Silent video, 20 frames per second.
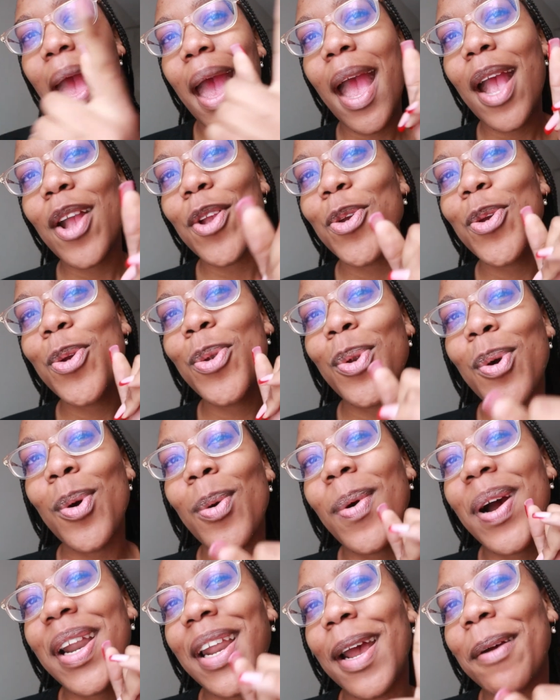And you
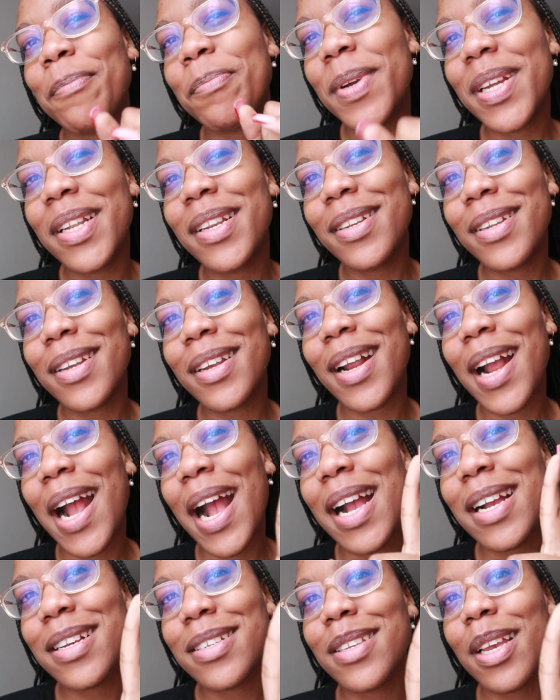know what happened?
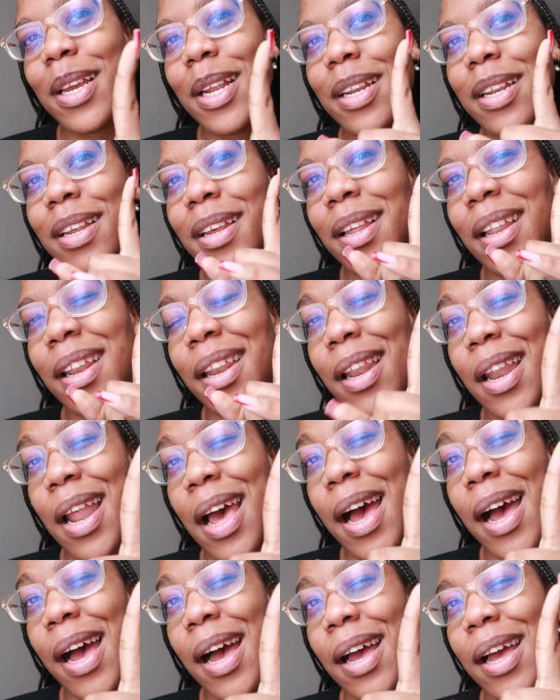I said,
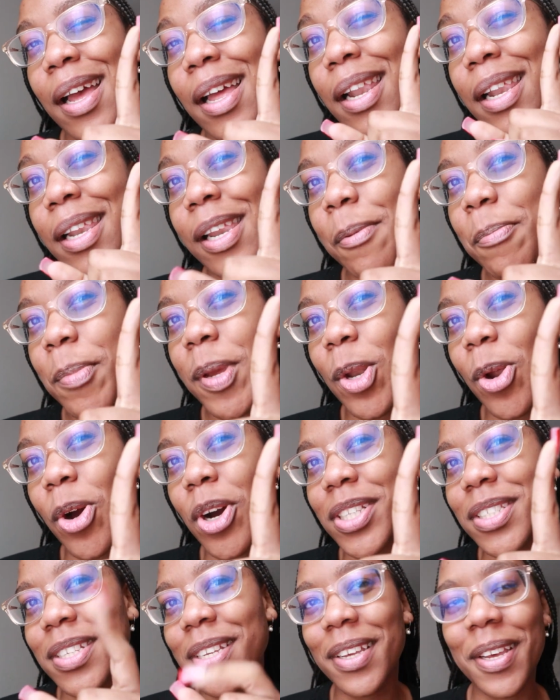nah, let me
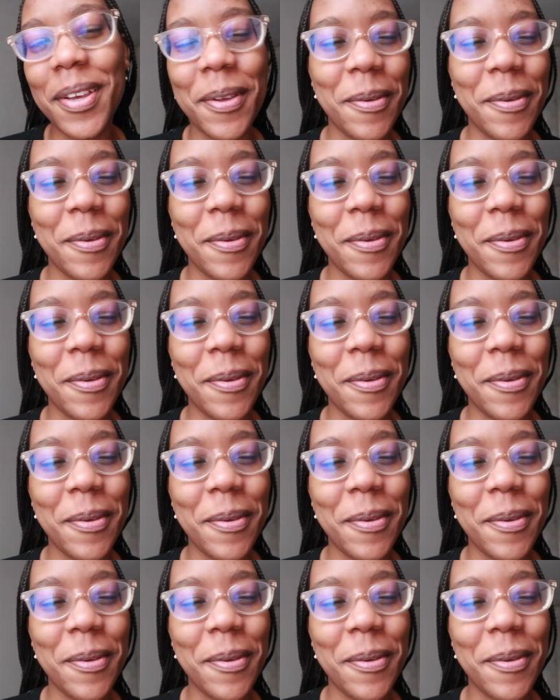not.